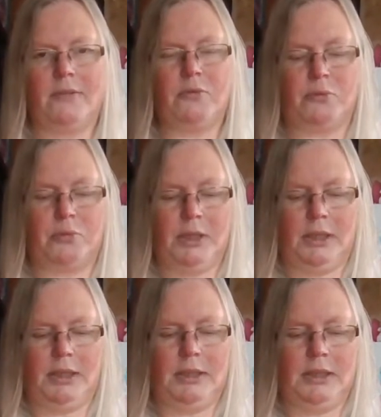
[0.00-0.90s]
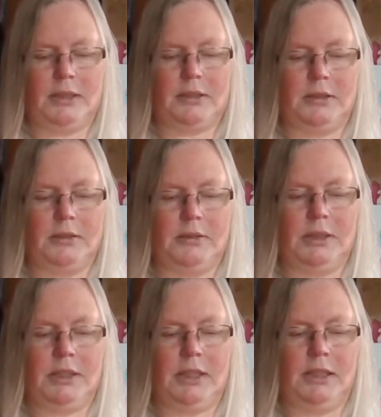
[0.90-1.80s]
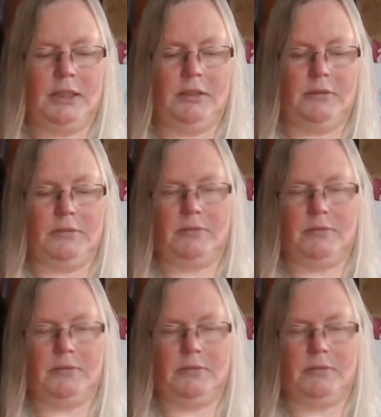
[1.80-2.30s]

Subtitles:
really knit any